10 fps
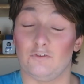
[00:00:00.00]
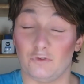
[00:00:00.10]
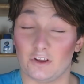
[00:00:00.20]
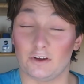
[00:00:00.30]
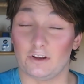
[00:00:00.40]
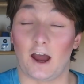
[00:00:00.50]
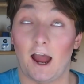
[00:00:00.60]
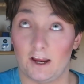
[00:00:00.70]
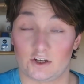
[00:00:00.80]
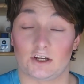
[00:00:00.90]
really good
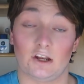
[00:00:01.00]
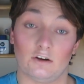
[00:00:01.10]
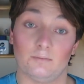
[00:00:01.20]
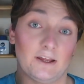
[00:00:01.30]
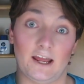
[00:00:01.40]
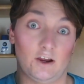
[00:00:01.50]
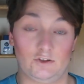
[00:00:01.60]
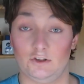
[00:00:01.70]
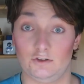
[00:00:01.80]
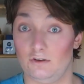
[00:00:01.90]
eyeshadow might
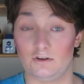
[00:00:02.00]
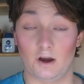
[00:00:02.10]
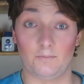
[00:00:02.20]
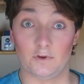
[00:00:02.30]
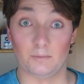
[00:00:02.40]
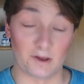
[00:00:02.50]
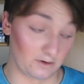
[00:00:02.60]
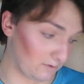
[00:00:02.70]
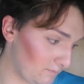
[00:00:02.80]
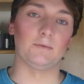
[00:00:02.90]
actually do the job for you
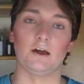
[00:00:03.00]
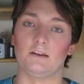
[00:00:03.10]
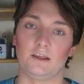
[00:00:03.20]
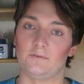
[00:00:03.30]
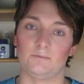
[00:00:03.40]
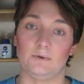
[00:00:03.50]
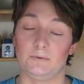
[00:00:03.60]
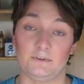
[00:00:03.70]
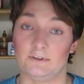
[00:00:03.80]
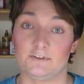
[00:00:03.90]
better. I'm not giving
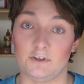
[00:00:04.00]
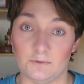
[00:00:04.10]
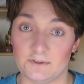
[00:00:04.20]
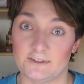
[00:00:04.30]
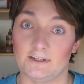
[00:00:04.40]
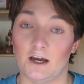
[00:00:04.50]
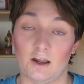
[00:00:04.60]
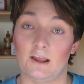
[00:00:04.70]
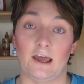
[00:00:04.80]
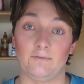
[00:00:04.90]
people an excuse to
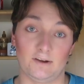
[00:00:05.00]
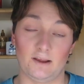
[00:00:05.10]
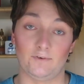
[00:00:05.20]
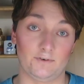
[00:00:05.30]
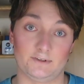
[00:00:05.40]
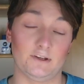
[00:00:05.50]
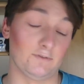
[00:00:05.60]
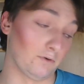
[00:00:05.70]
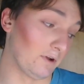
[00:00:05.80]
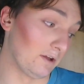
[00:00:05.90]
not have a diverse
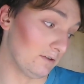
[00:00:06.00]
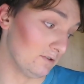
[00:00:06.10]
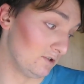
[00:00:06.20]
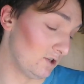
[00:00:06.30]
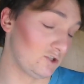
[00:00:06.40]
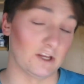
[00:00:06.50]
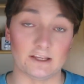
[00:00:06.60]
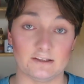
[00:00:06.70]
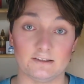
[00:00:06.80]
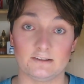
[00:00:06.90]
enough range
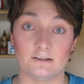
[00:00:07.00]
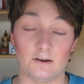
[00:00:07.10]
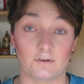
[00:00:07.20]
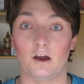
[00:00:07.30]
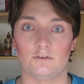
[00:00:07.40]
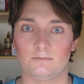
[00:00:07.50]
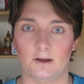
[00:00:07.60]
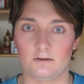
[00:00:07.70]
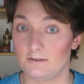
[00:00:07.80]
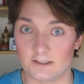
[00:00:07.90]
shades of contour
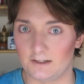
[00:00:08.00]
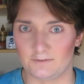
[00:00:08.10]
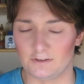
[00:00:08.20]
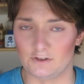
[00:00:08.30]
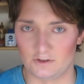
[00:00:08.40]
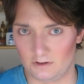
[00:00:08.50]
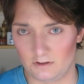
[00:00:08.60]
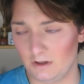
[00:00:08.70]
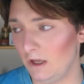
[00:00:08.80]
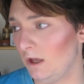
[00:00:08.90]
powders. They definitely
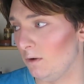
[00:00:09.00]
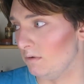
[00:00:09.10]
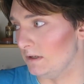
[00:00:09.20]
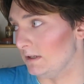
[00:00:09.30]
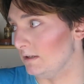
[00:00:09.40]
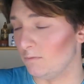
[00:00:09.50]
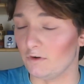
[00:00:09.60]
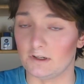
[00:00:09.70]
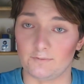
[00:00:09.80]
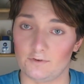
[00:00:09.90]
should. We need
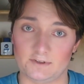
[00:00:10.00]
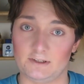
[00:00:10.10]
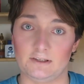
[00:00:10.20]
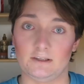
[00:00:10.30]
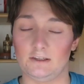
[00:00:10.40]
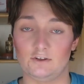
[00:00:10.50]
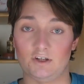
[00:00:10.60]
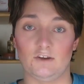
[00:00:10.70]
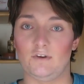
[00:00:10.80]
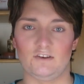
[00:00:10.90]
more diversity in
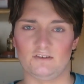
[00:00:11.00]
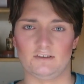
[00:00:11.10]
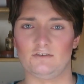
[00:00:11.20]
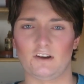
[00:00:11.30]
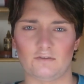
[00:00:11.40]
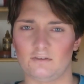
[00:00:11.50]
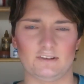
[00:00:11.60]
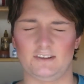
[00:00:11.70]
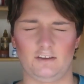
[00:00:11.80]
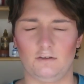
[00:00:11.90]
shade ranges in general.
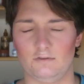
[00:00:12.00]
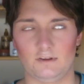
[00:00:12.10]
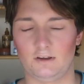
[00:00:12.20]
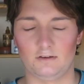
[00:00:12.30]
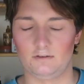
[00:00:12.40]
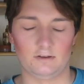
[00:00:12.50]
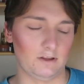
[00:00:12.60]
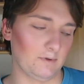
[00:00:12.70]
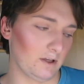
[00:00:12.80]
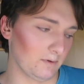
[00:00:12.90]
It's a huge thing
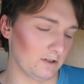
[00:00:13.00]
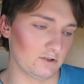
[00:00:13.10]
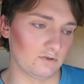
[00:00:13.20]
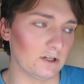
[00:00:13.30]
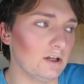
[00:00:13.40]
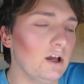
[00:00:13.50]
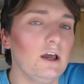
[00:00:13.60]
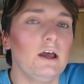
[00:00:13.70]
in the makeup industry.